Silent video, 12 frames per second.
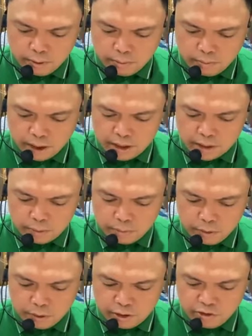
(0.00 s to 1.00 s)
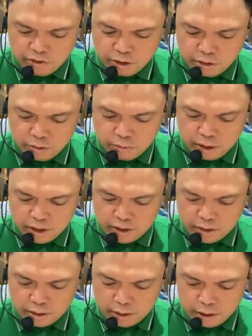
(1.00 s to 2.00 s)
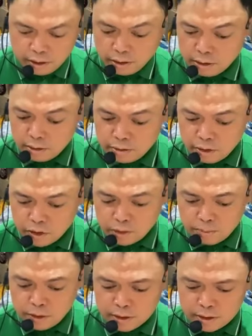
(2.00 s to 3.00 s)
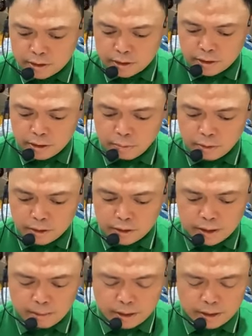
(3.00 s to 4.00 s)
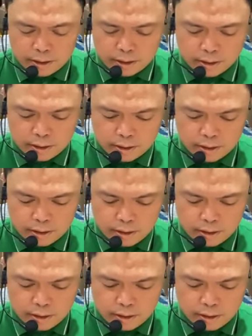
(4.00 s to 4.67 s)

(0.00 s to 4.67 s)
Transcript: will rise up with this generation at the judgment and will condemn it,